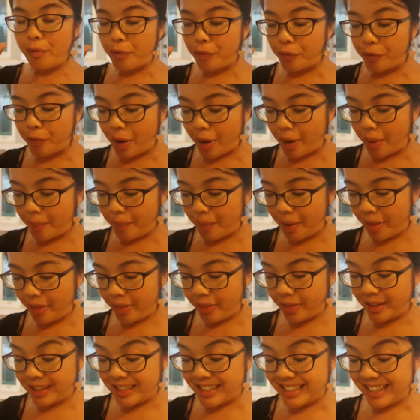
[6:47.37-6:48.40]

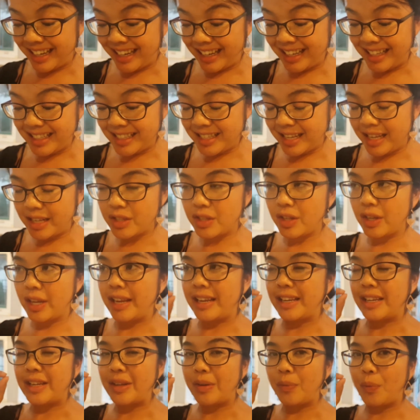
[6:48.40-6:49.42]
from the dates and so
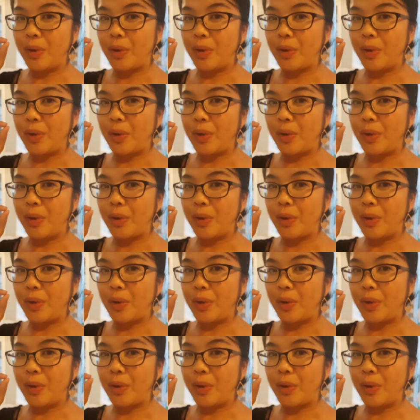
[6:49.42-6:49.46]
and you,